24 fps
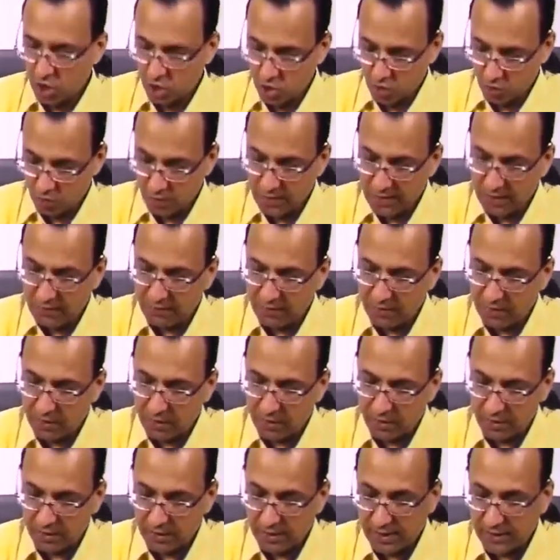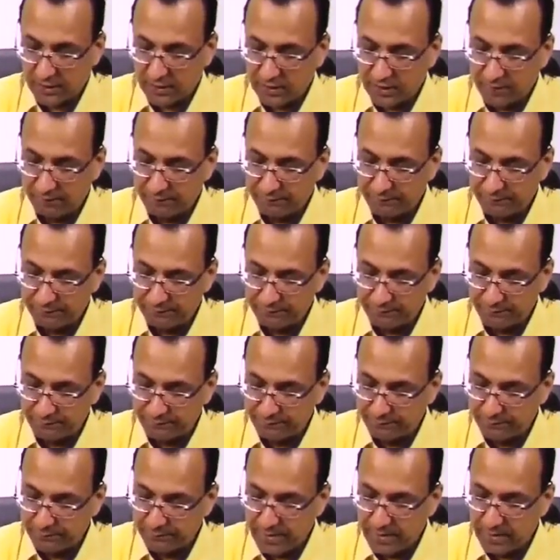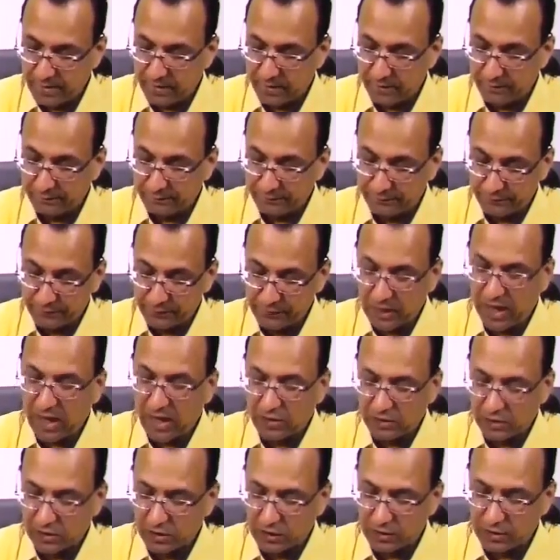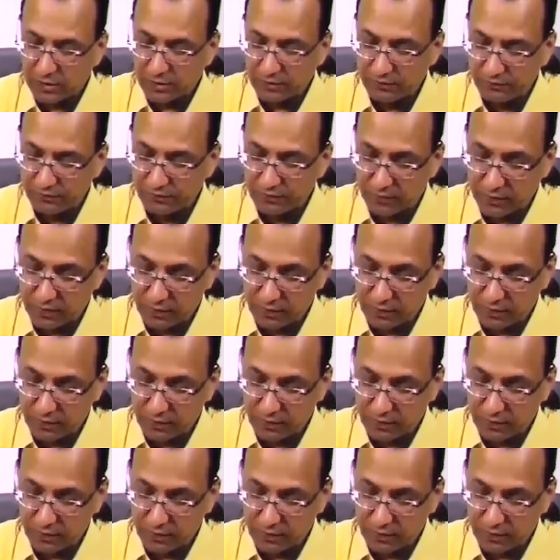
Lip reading: Wherever there is a chance of